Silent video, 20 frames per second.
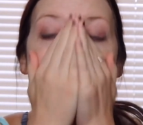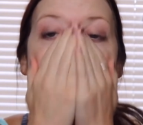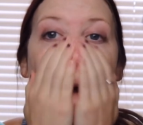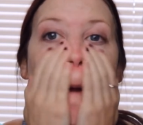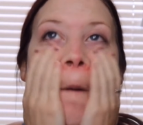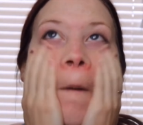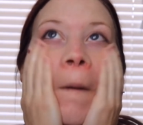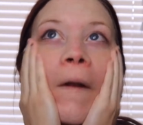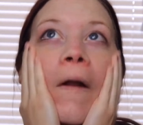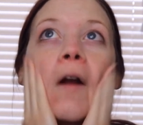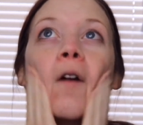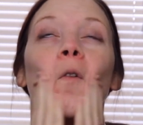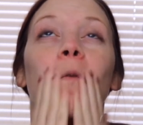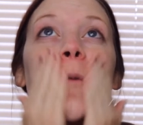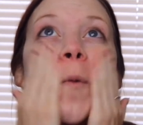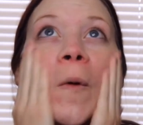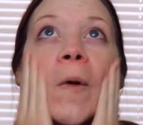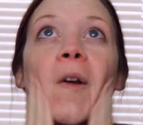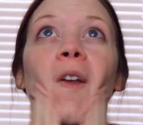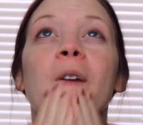And I
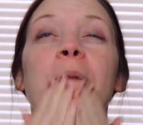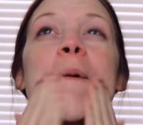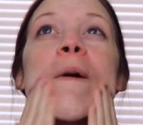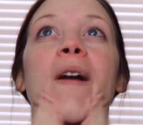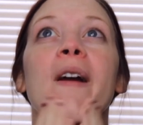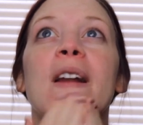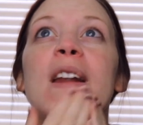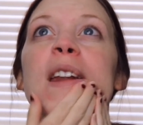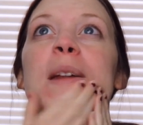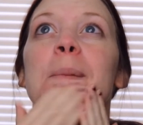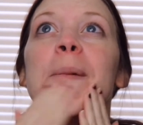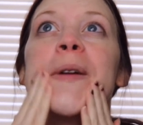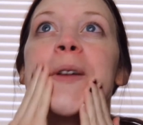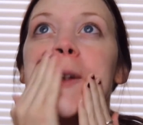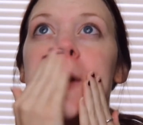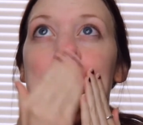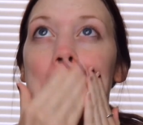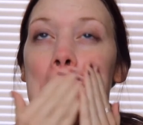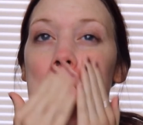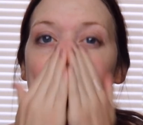really work it into my
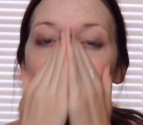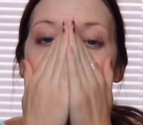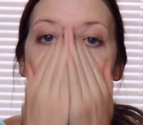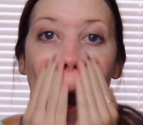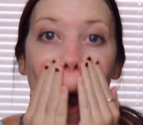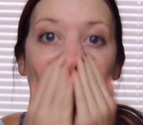skin.